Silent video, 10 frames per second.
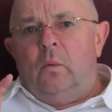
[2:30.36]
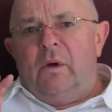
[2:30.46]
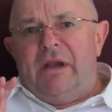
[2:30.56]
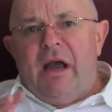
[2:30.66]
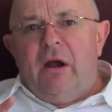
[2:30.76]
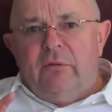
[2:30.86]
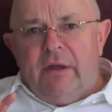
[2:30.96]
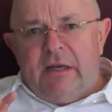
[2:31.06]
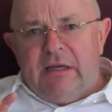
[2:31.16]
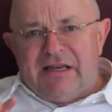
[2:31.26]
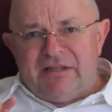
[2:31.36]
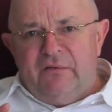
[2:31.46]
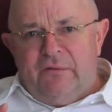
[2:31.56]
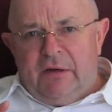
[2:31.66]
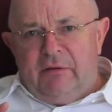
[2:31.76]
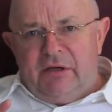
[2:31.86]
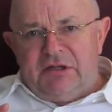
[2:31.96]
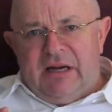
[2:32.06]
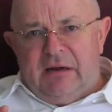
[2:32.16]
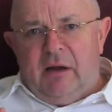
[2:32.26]
We know that he doesn't figure in the
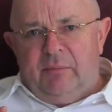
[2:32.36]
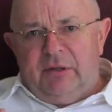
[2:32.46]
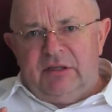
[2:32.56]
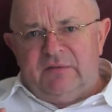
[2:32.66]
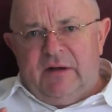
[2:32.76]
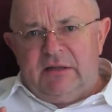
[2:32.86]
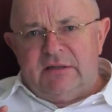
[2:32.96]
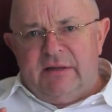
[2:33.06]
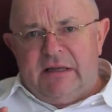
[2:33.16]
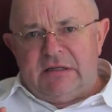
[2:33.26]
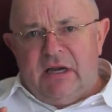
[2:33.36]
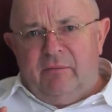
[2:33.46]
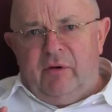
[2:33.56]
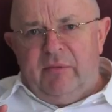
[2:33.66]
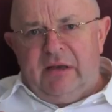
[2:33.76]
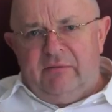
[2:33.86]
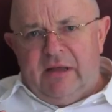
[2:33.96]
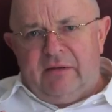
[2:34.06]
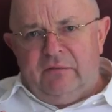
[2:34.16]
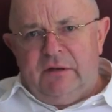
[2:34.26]
Shanghai police files at that time, where many of
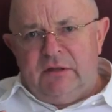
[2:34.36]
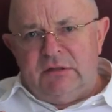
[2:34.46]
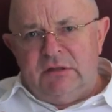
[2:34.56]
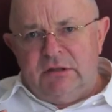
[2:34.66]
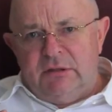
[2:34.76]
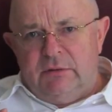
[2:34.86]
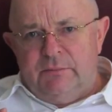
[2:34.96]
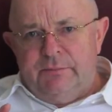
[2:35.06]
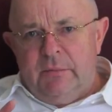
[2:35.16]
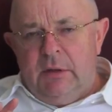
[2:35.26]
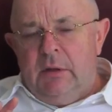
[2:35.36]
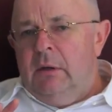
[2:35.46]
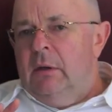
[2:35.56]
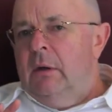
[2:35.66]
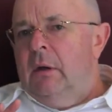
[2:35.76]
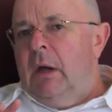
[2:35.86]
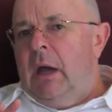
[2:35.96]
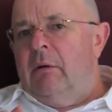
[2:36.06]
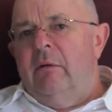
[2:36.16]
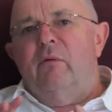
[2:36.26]
the other figures do.
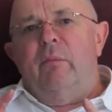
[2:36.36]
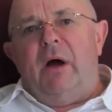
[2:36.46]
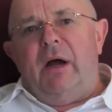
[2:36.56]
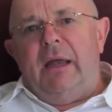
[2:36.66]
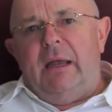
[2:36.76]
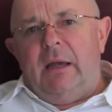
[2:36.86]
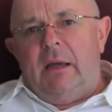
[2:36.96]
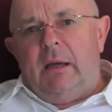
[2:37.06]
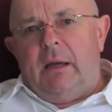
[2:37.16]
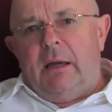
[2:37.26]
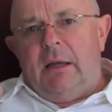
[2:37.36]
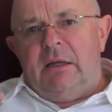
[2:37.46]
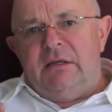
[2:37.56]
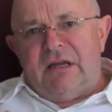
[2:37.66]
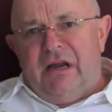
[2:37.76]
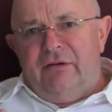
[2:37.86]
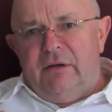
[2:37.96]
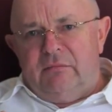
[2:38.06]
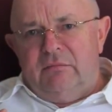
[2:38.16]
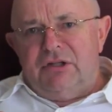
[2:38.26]
However, by his
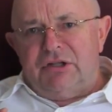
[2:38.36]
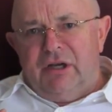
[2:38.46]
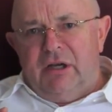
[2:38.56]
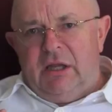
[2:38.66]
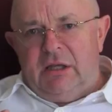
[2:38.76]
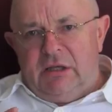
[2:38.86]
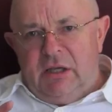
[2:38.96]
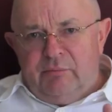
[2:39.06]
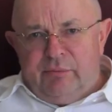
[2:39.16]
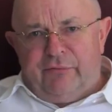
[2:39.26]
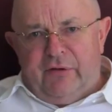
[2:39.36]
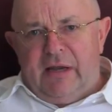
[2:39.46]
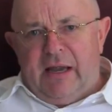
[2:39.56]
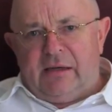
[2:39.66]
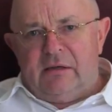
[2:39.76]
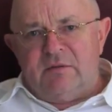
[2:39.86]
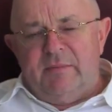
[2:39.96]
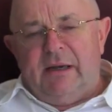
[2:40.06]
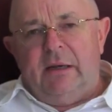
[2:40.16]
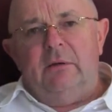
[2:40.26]
own admission, he did befriend Agnes
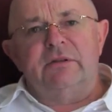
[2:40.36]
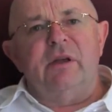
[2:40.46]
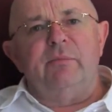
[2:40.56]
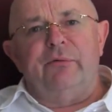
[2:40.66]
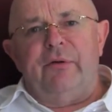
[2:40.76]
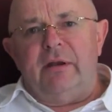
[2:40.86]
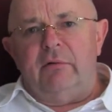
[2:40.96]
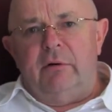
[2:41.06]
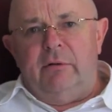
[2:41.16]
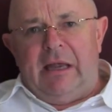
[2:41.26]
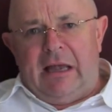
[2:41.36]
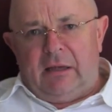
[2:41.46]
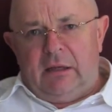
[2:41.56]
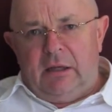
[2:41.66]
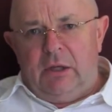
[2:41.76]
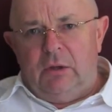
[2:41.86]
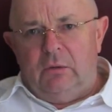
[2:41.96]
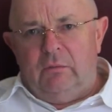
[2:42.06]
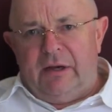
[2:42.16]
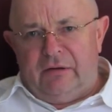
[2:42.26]
Smedley. He also befriended Rui Ali,
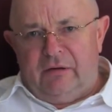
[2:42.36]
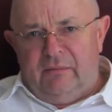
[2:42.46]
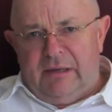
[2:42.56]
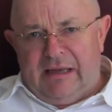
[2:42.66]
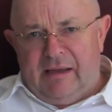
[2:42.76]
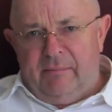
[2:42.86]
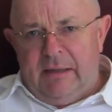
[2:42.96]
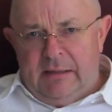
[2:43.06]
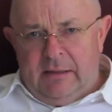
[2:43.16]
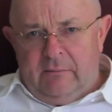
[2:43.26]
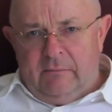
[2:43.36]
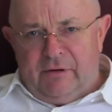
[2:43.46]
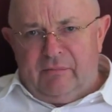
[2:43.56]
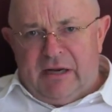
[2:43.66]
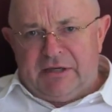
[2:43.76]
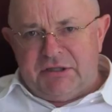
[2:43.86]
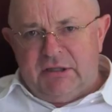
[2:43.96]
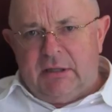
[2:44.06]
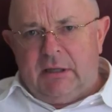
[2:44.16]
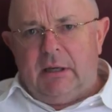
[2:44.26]
who went on to become very
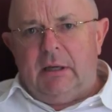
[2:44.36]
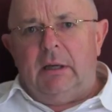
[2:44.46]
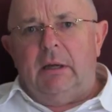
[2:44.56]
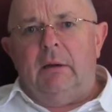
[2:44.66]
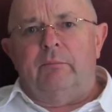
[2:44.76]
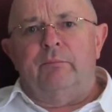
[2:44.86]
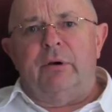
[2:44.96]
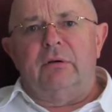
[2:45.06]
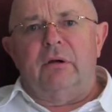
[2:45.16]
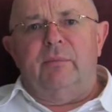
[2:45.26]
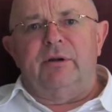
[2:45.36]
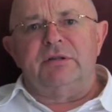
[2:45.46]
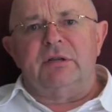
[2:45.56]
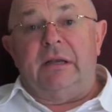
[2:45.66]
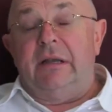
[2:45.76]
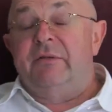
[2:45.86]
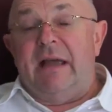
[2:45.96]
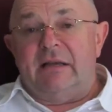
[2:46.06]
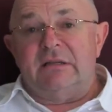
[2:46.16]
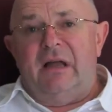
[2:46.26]
much a pro-communist and lived
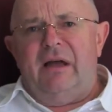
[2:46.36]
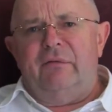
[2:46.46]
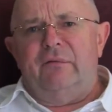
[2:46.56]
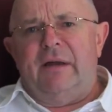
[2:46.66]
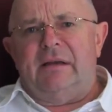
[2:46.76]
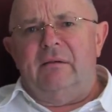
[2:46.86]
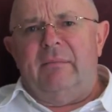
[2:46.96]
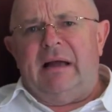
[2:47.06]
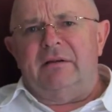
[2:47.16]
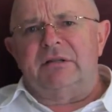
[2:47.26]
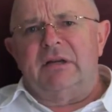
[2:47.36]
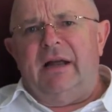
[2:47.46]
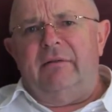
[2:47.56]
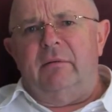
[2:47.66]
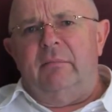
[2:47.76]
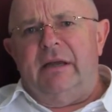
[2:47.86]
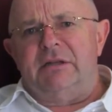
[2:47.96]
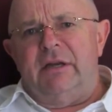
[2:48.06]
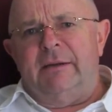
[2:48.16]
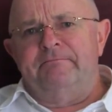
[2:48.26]
out his life, in fact, in Mao's China and
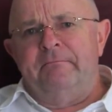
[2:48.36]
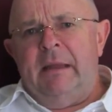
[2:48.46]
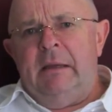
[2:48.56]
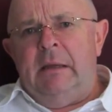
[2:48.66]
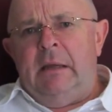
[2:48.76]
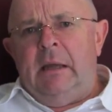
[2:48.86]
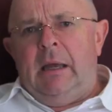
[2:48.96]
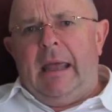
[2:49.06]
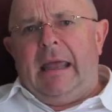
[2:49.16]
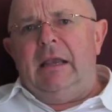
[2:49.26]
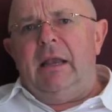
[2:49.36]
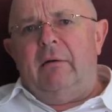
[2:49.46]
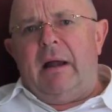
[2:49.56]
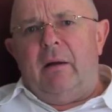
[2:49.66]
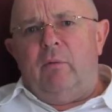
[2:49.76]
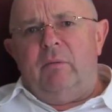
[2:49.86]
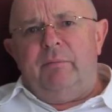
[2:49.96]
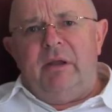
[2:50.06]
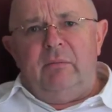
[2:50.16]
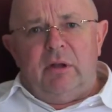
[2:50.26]
Beijing. And there are what
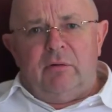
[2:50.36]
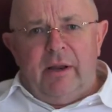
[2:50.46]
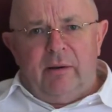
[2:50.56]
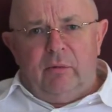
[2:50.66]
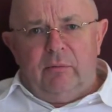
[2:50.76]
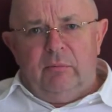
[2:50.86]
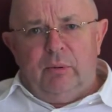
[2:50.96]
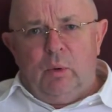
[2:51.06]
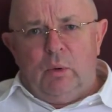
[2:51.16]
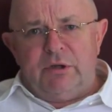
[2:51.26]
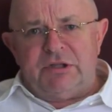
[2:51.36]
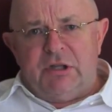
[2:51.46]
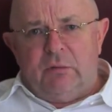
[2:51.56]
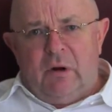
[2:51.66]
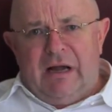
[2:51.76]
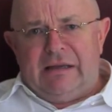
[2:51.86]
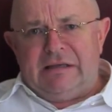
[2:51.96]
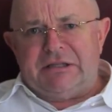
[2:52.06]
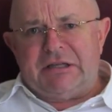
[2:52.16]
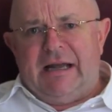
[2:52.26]
appear to be credible reports that while
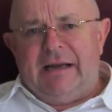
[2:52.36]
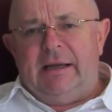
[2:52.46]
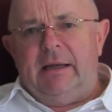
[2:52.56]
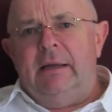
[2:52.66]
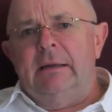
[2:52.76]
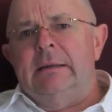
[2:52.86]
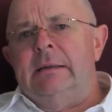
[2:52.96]
in China,